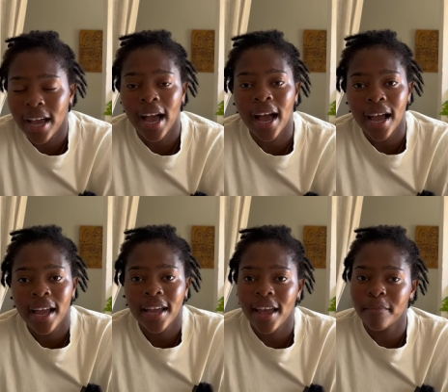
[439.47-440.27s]

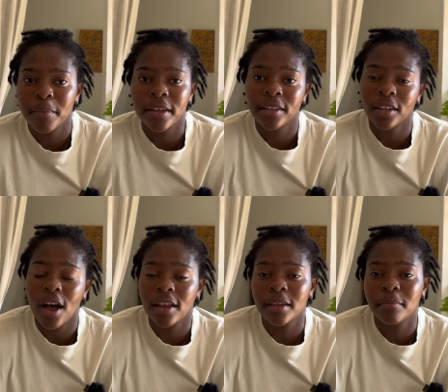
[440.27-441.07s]
I have been
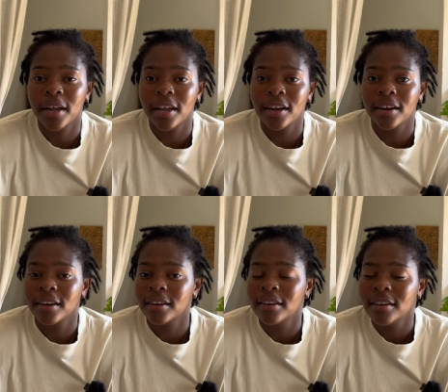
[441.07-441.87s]
locking my
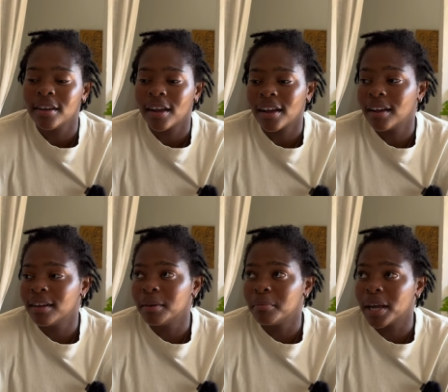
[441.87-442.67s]
hair.
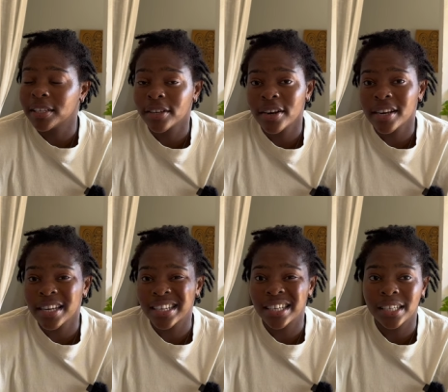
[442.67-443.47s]
I
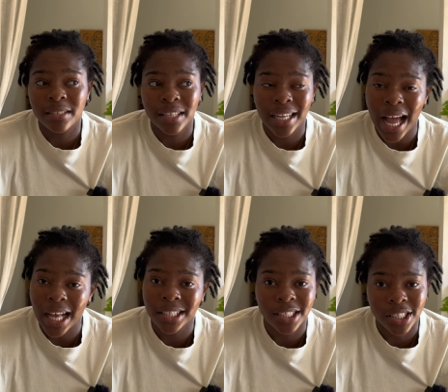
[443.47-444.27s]
started
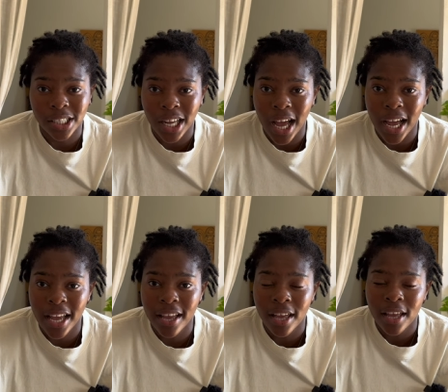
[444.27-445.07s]
last
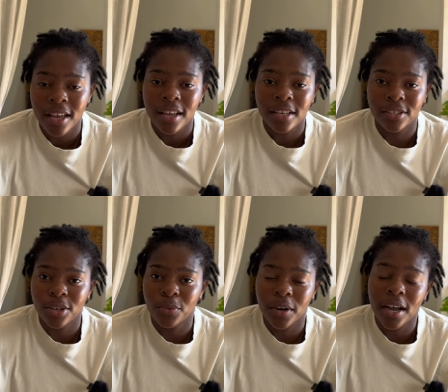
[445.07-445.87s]
July, and so
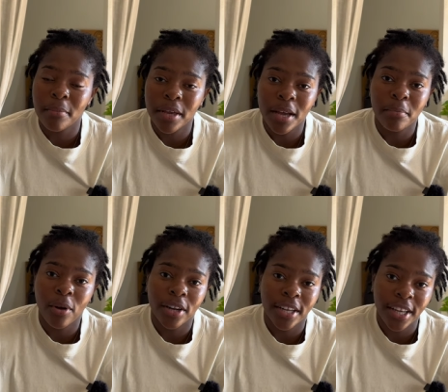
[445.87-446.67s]
we're coming up
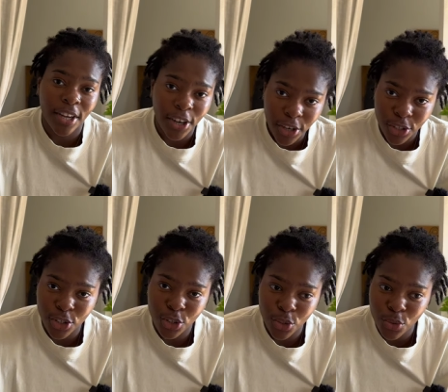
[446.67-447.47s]
on a year
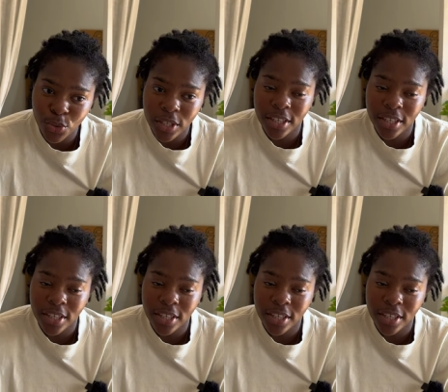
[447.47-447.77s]
soon.